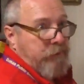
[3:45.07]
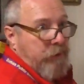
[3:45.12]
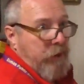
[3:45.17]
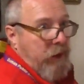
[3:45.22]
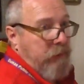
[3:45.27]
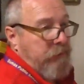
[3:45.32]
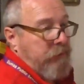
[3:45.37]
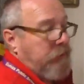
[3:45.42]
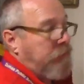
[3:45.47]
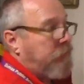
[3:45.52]

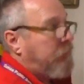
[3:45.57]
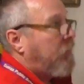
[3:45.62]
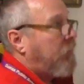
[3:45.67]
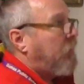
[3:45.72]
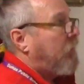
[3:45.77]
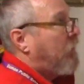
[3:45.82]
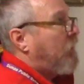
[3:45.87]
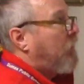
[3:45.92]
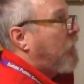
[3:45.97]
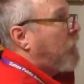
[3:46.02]
problem
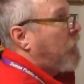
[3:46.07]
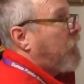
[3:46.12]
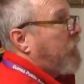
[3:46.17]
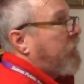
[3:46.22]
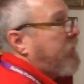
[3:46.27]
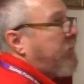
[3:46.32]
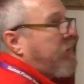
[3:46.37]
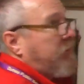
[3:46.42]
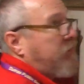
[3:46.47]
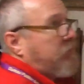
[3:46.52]

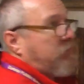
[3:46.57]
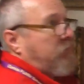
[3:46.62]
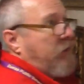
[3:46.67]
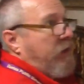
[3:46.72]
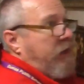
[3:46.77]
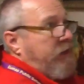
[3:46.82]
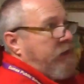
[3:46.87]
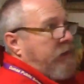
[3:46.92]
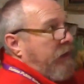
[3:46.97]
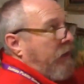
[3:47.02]
where they
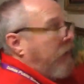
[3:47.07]
say